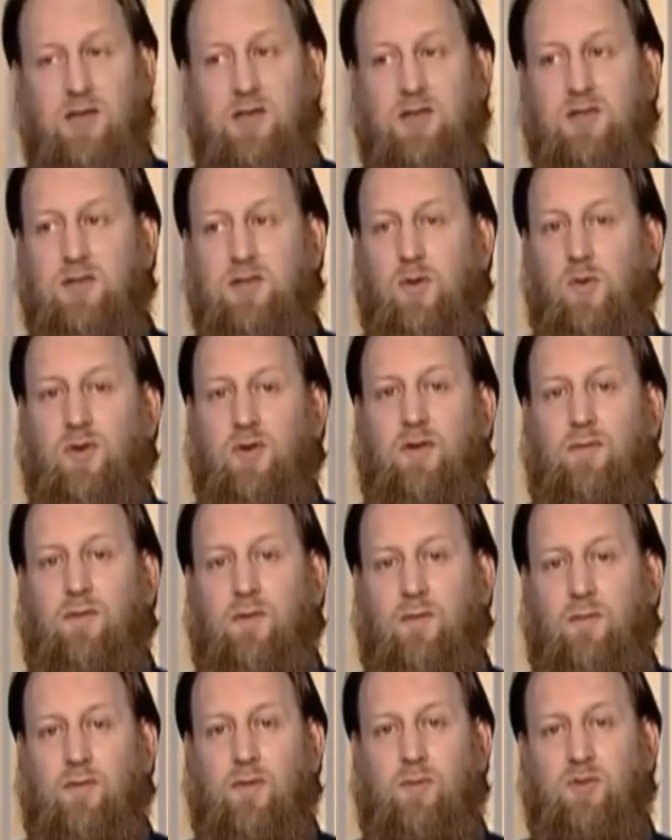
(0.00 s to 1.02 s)
It's so
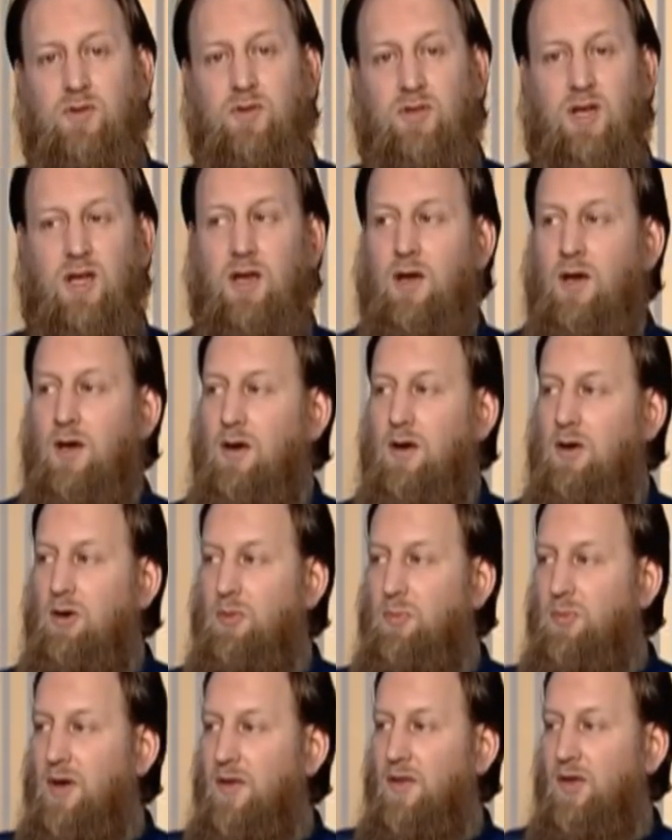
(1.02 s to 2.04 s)
different from today.
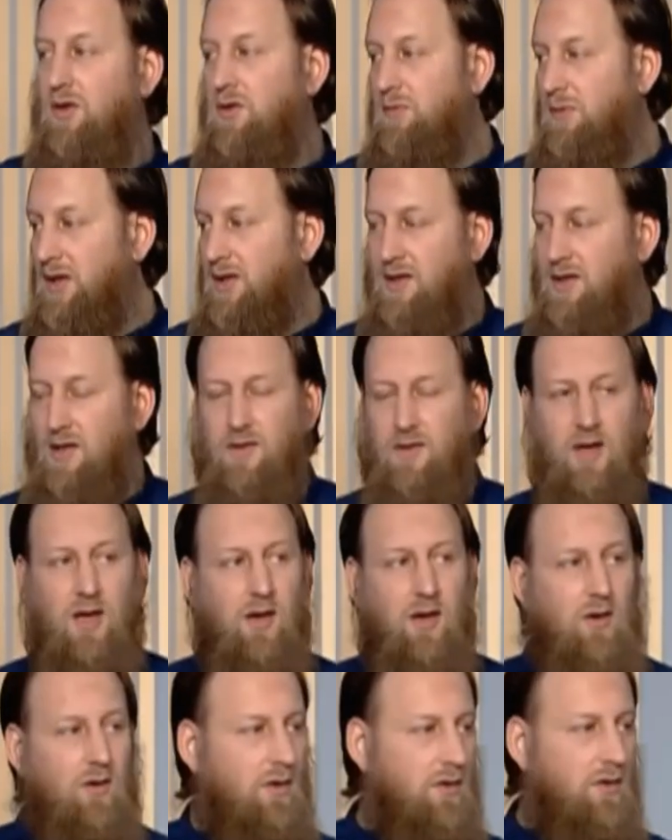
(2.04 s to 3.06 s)
Oh, brother, you make the
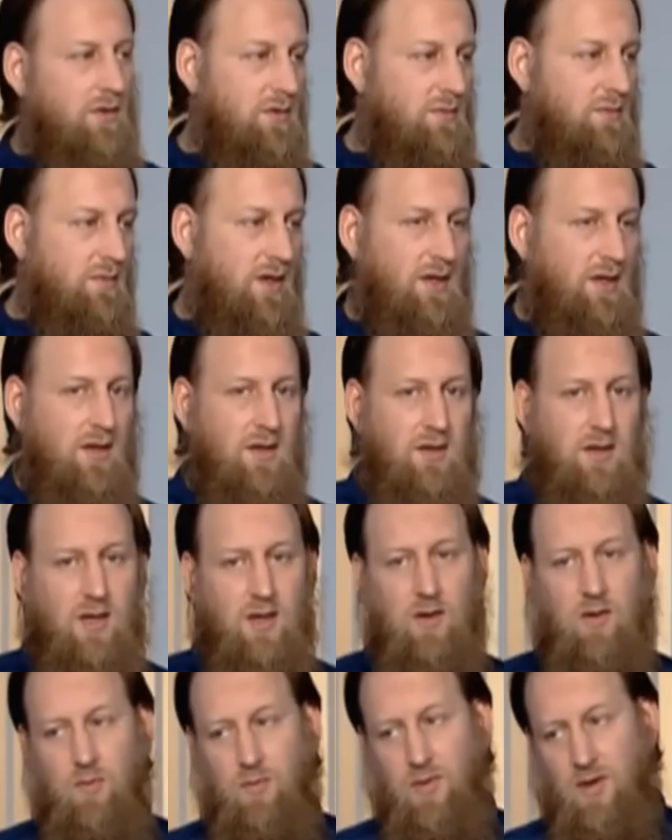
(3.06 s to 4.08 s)
adhan. No, no, you make the
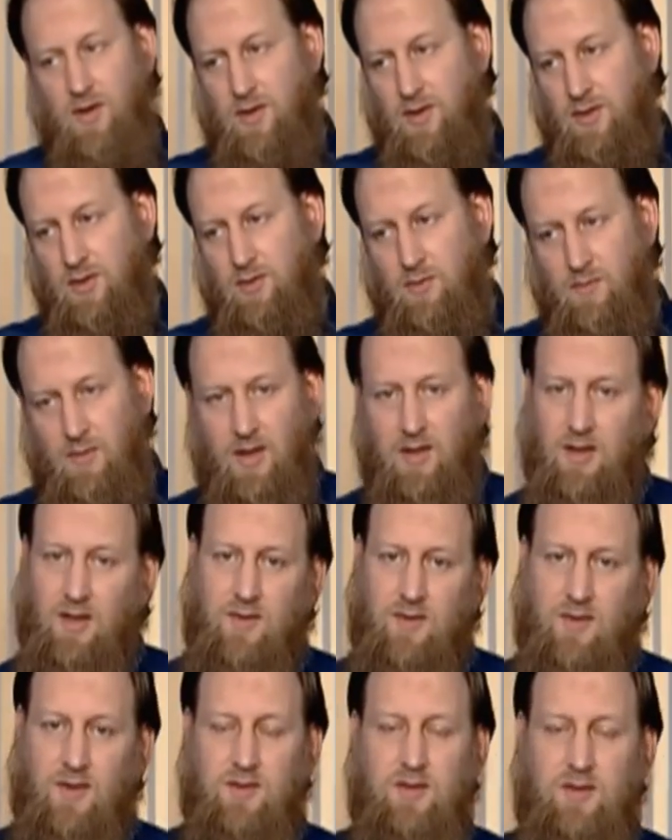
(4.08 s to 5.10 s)
adhan. No, brother, you make
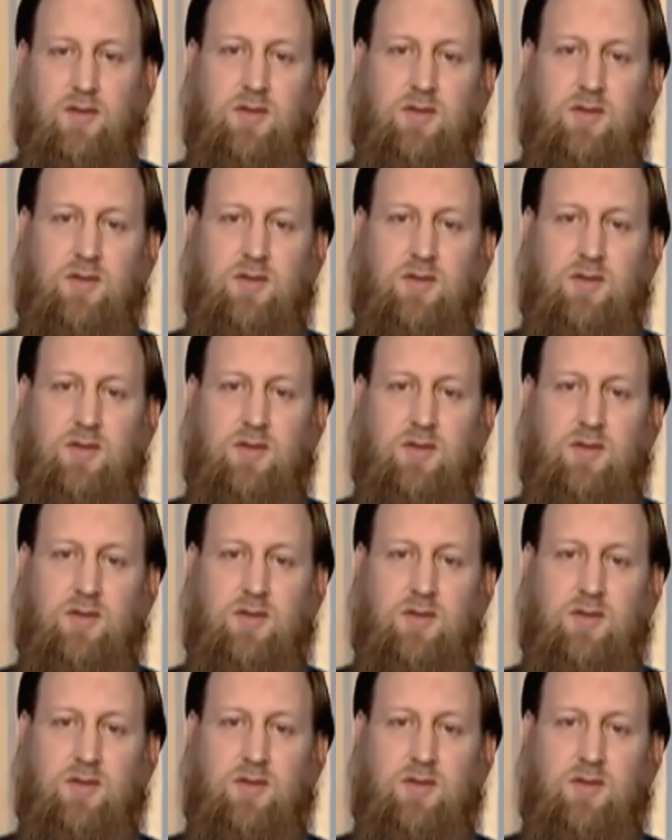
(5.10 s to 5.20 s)
the adhan.